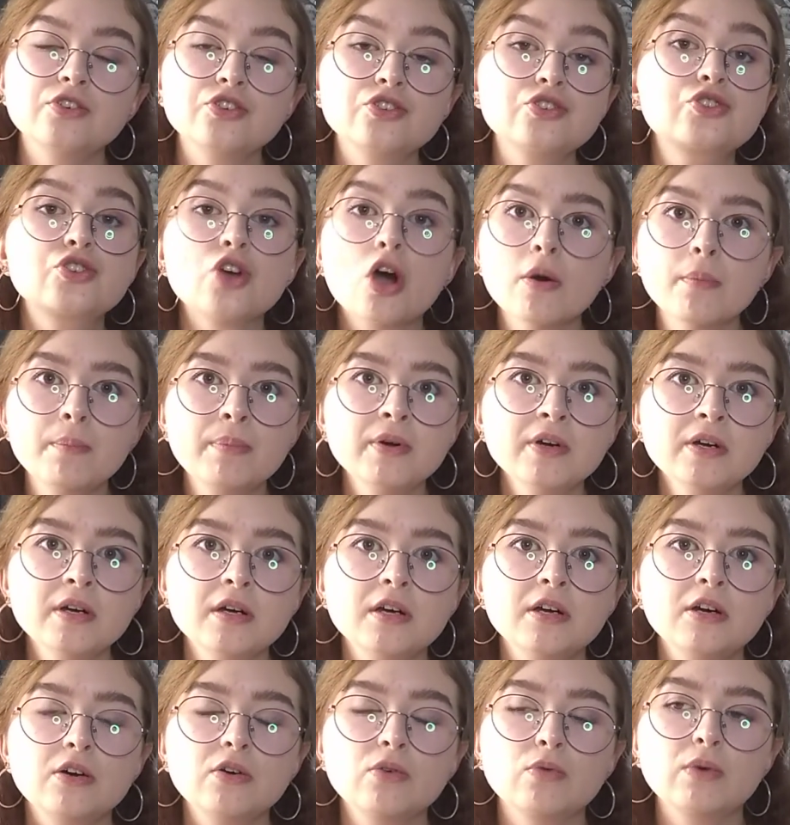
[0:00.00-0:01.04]
job,
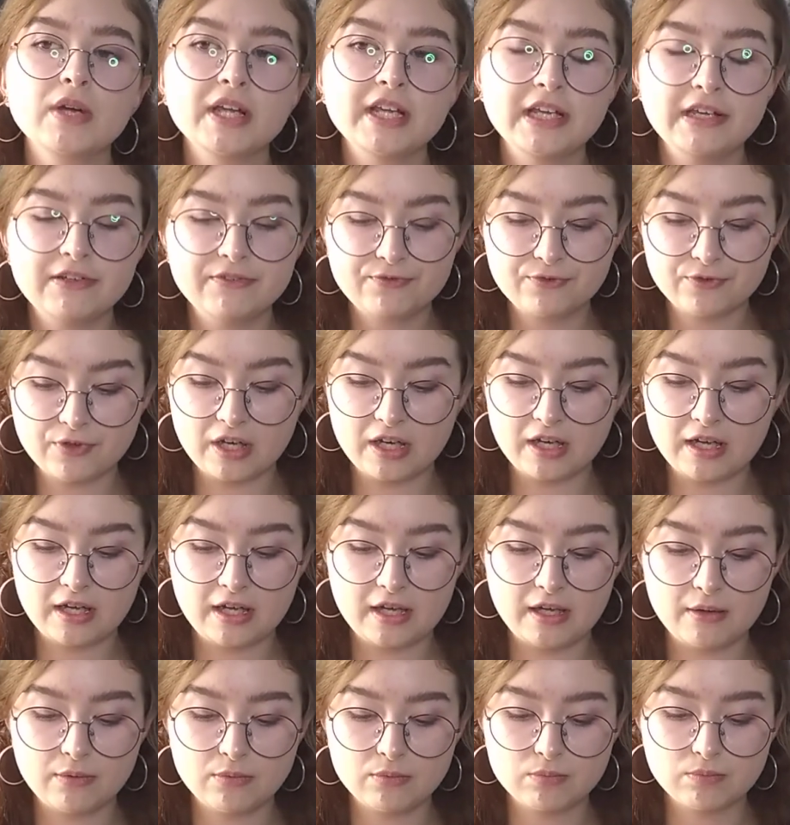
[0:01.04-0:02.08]
with
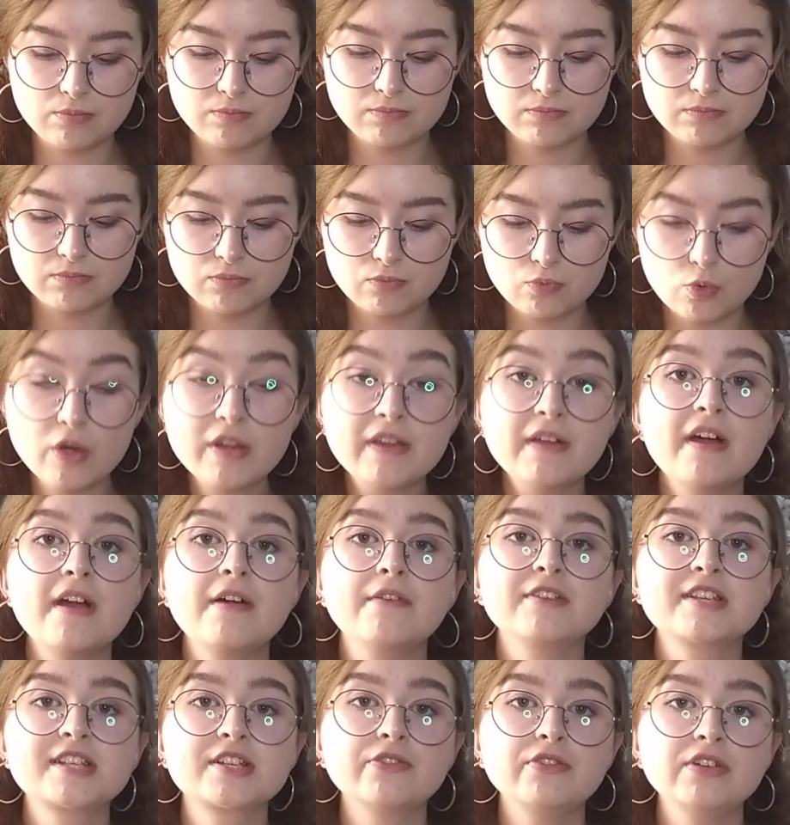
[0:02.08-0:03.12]

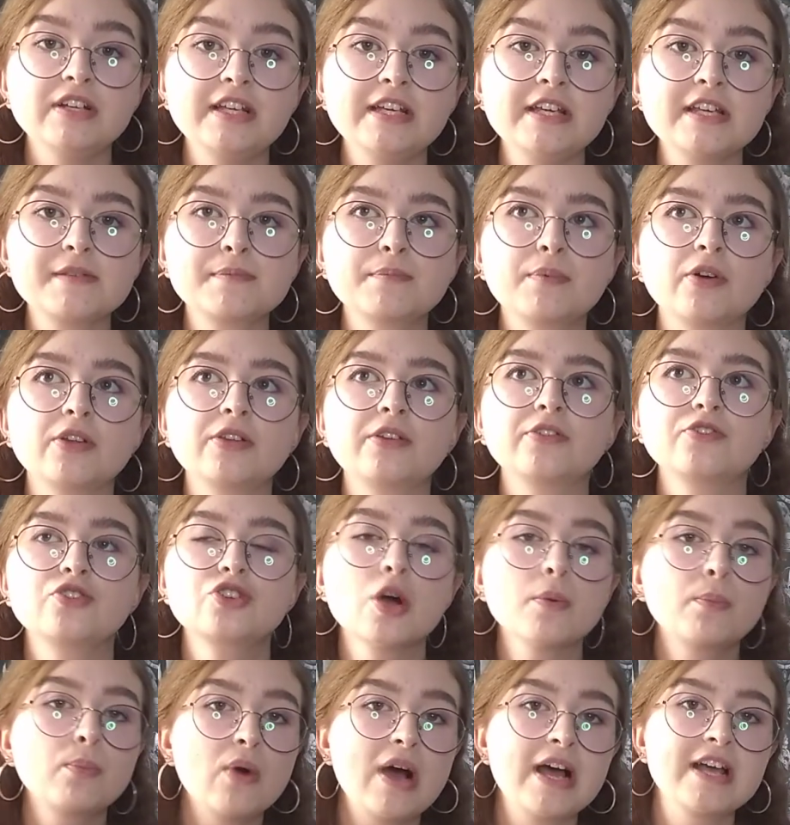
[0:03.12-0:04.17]
whether this really is, but
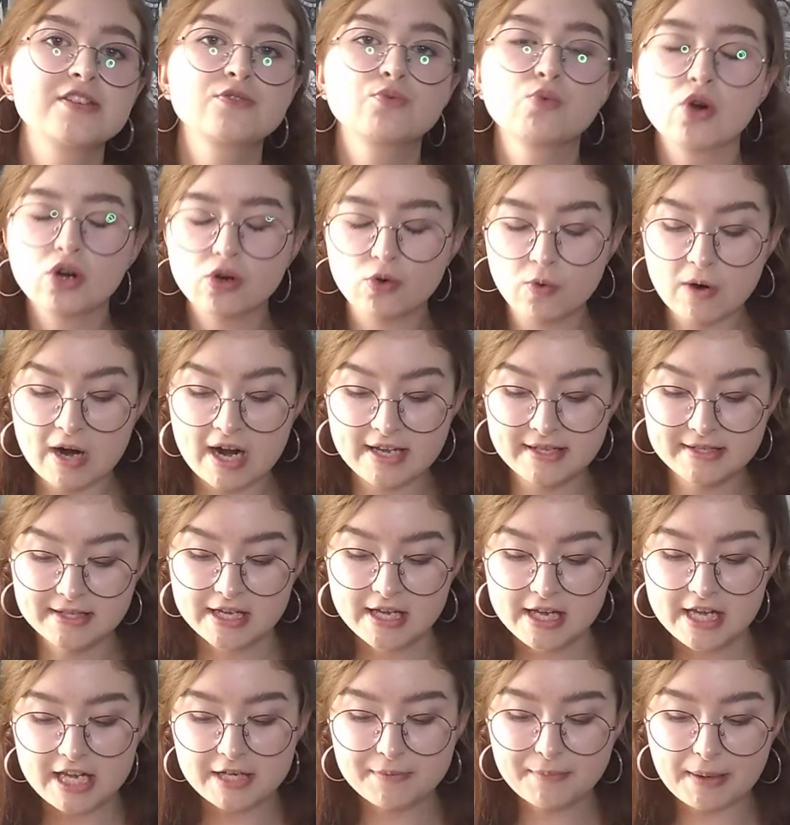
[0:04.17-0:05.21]
job-wise, work-wise,
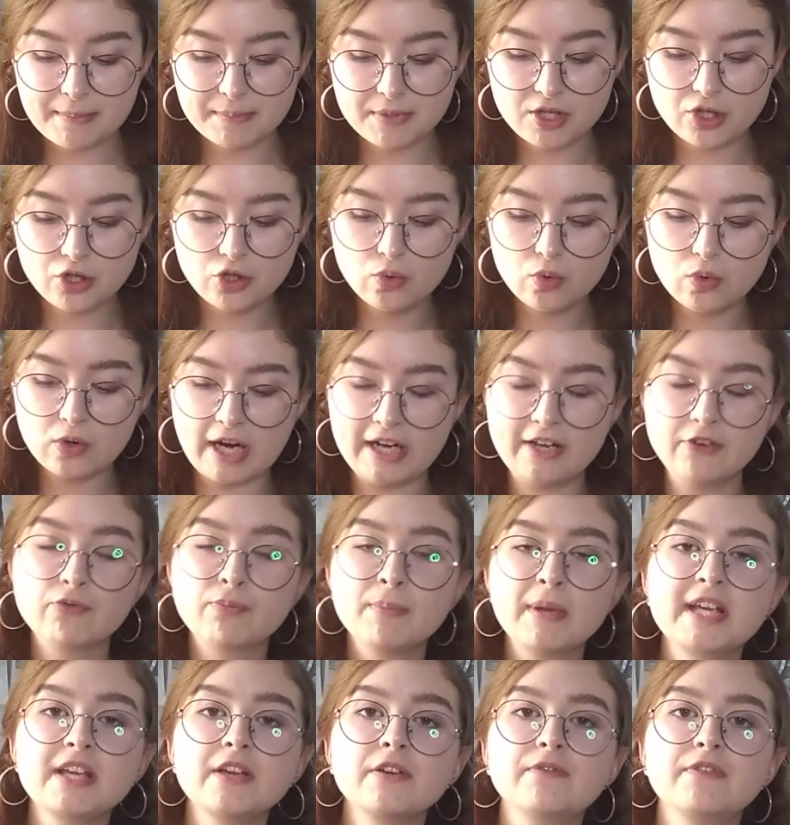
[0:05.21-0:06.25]
it might be you kind of
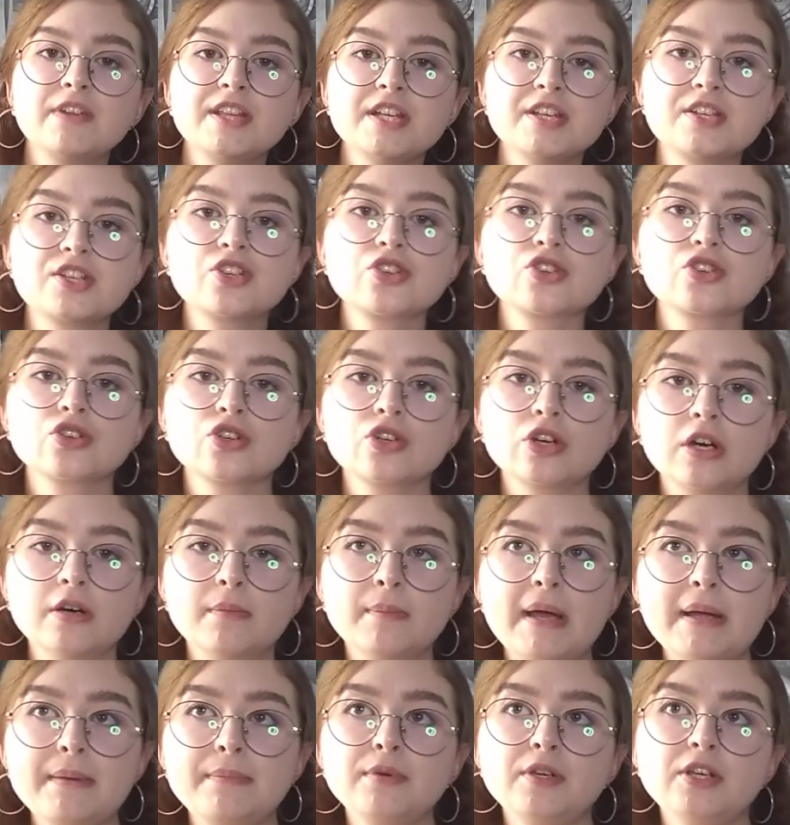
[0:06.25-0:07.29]
making the decision
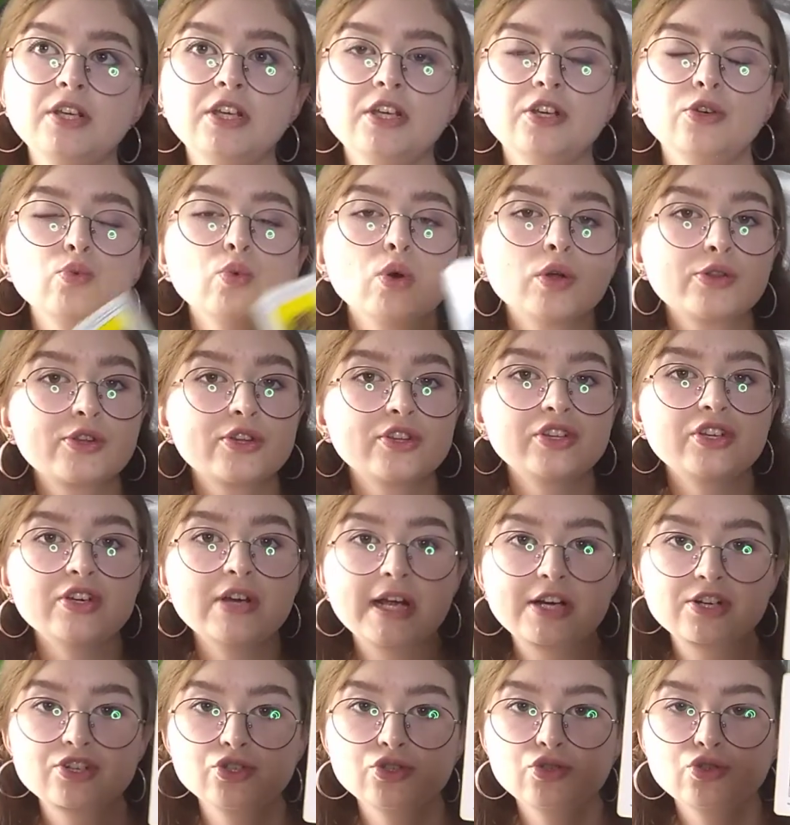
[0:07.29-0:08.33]
maybe in what
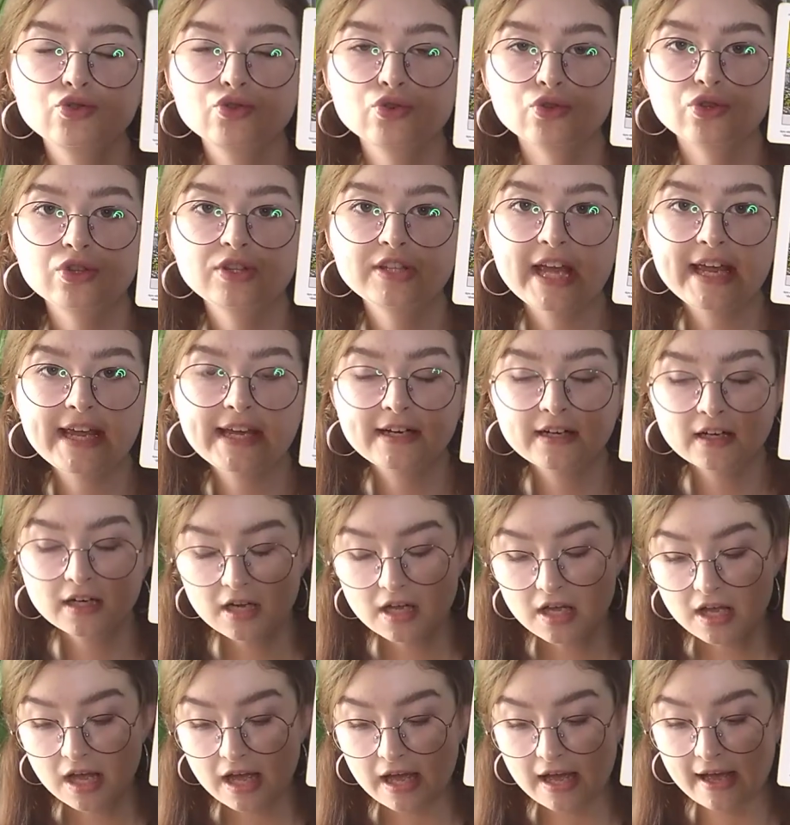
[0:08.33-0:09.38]
direction you should take,
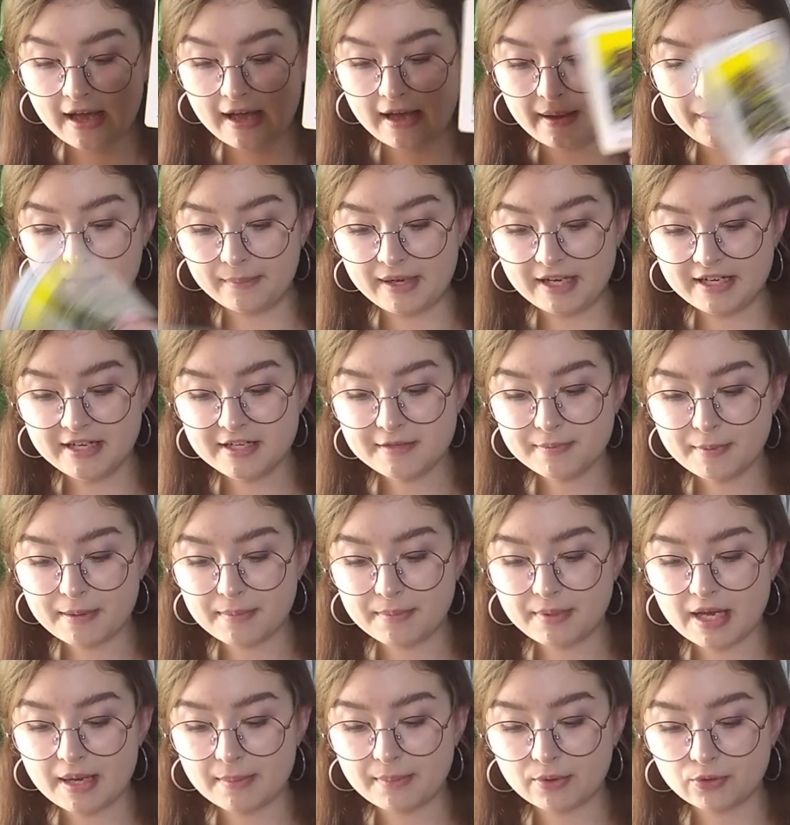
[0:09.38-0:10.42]
and it
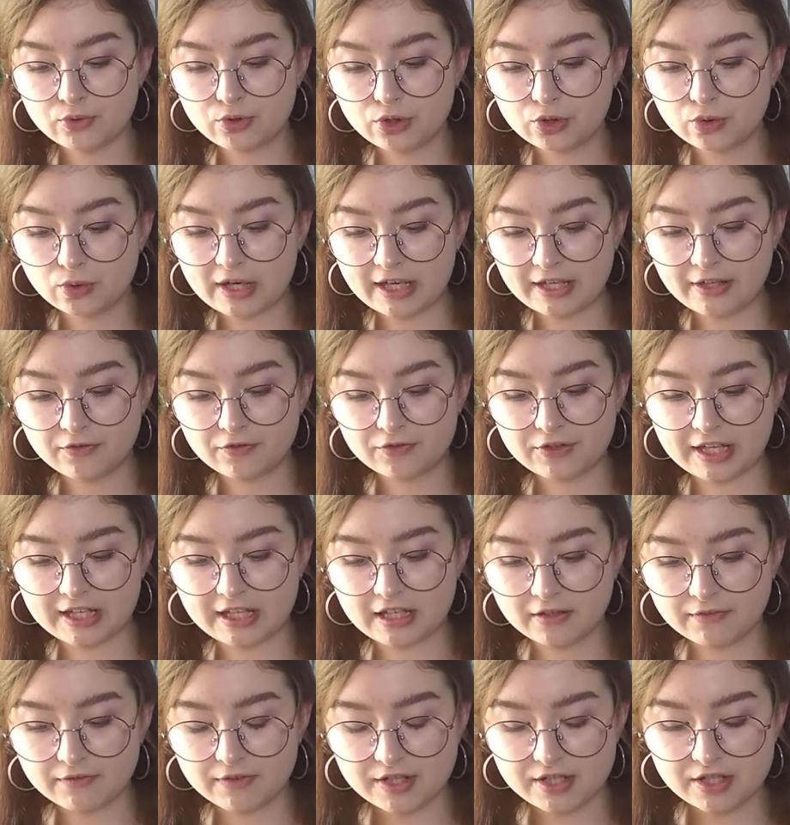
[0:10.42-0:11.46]
might be about you kind of
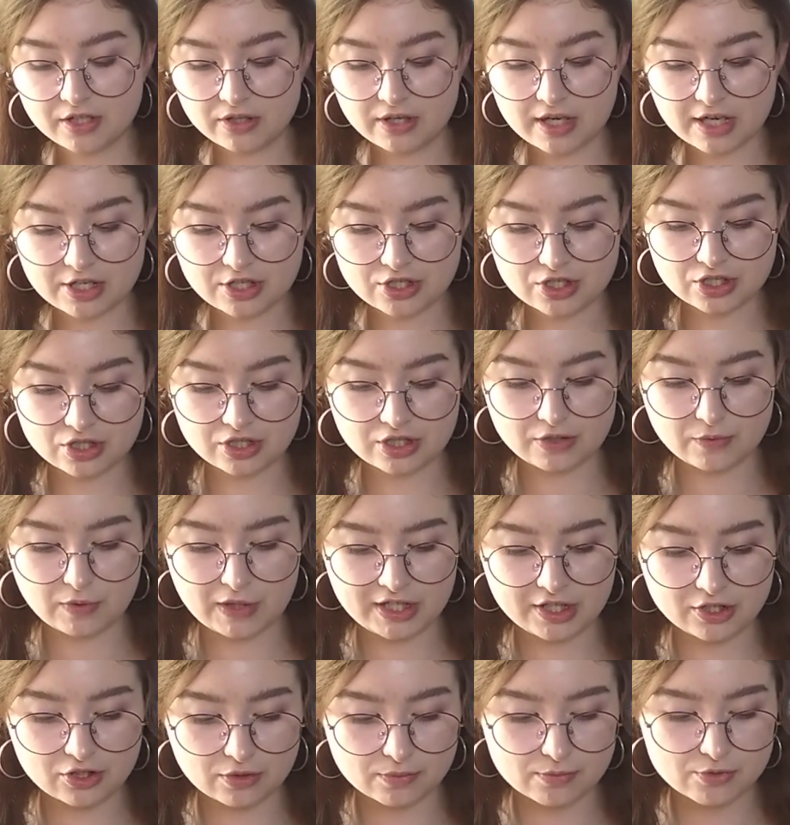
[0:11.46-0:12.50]
taking the direction
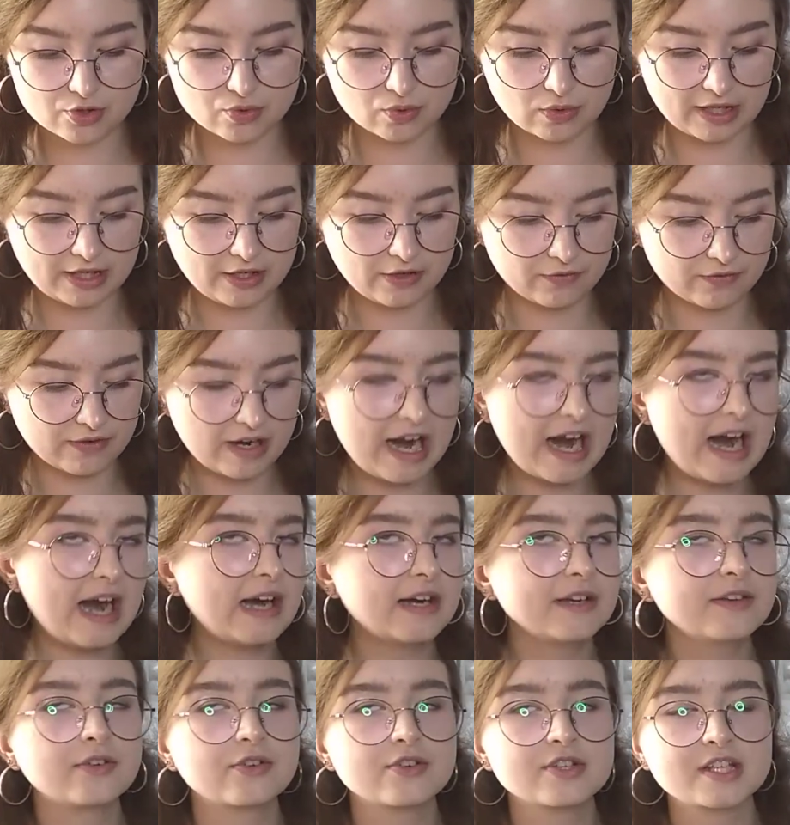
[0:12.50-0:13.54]
when it comes to kind of
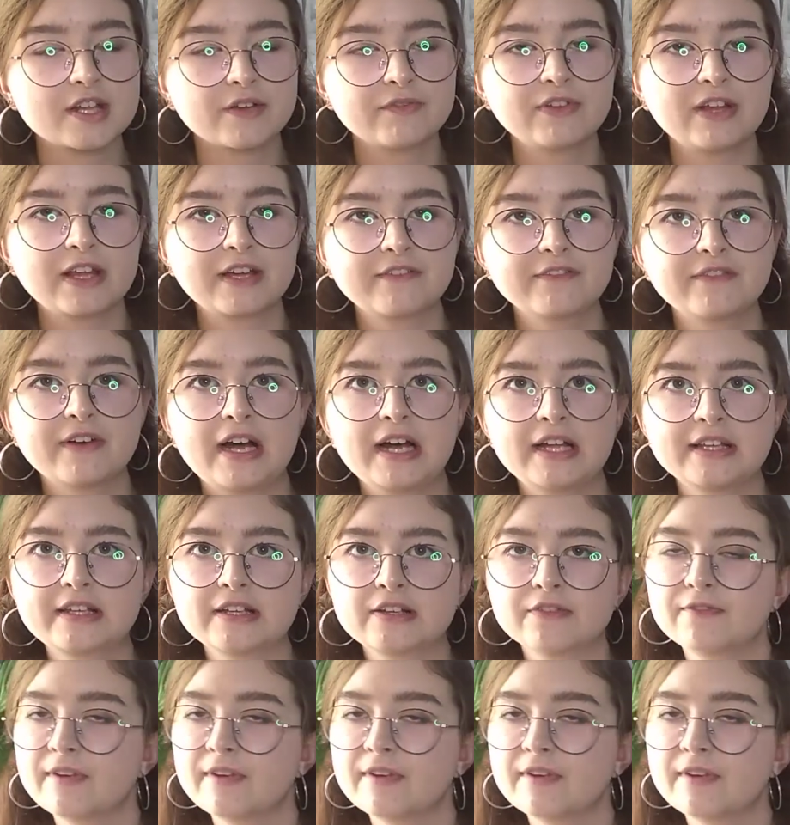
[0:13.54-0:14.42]
art or stuff like that.